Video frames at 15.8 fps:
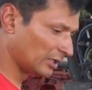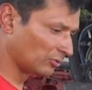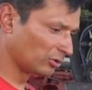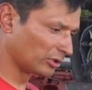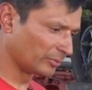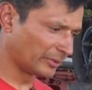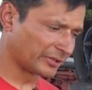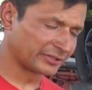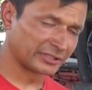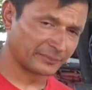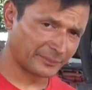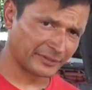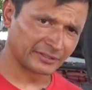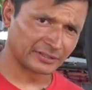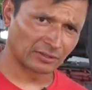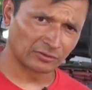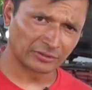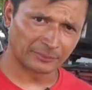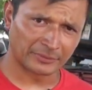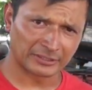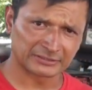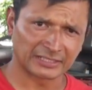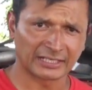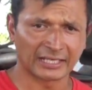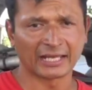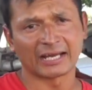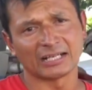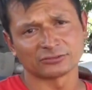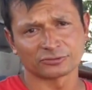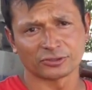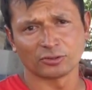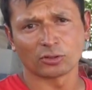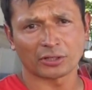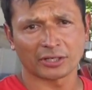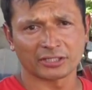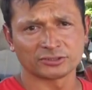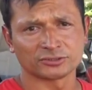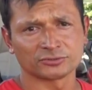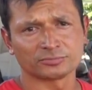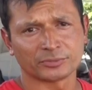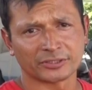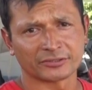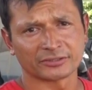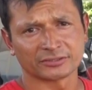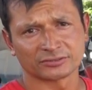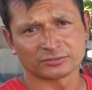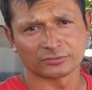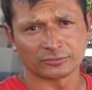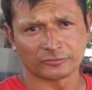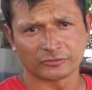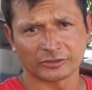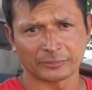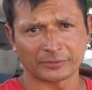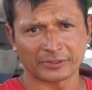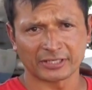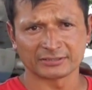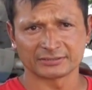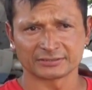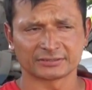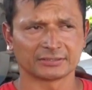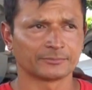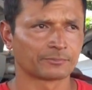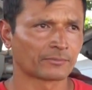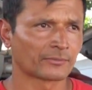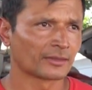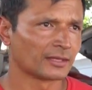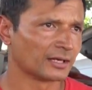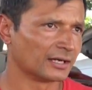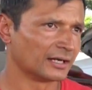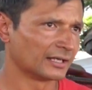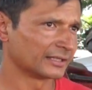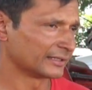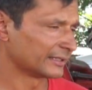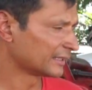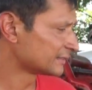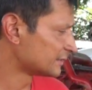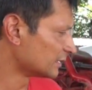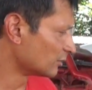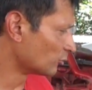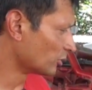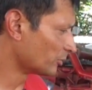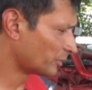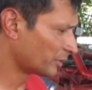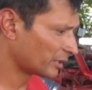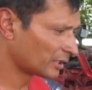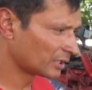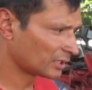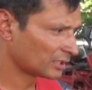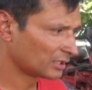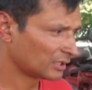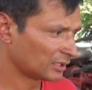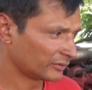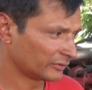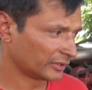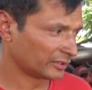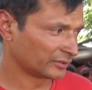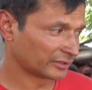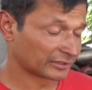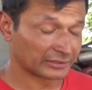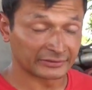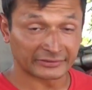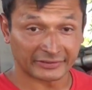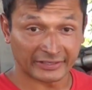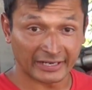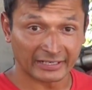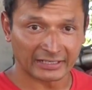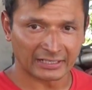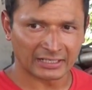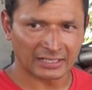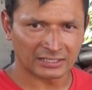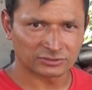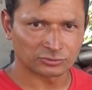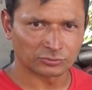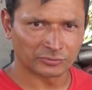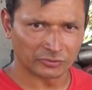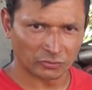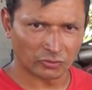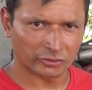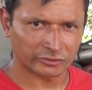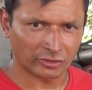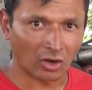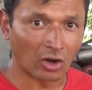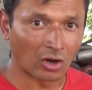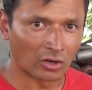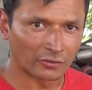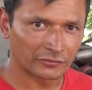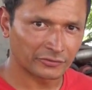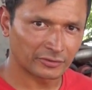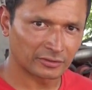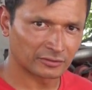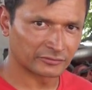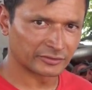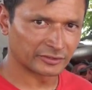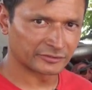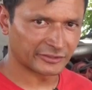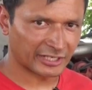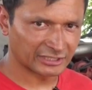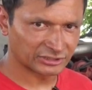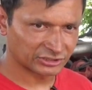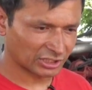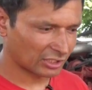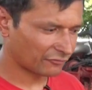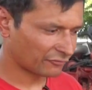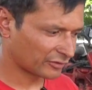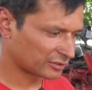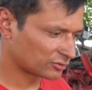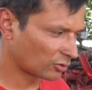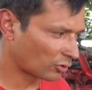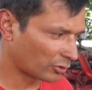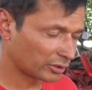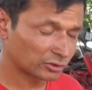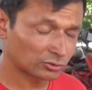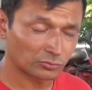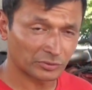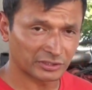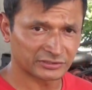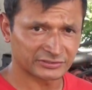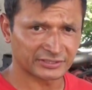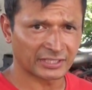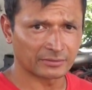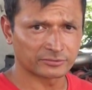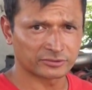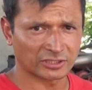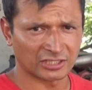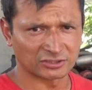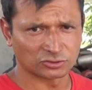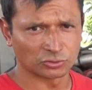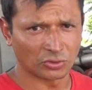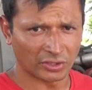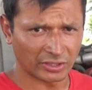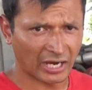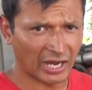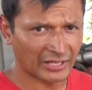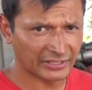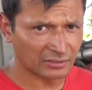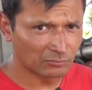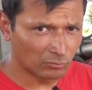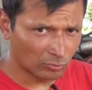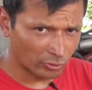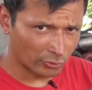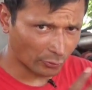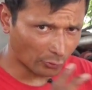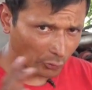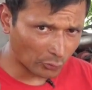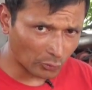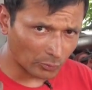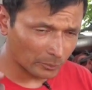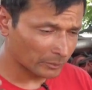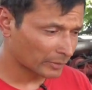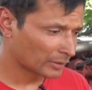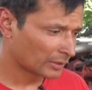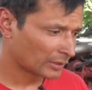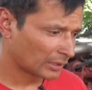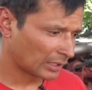it, it, will vary depending on the price and also the location varies with the prices. Uh, the next thing will be then the dry line has to be worked on. The dry shaft is not going to be the same since you are adding more room.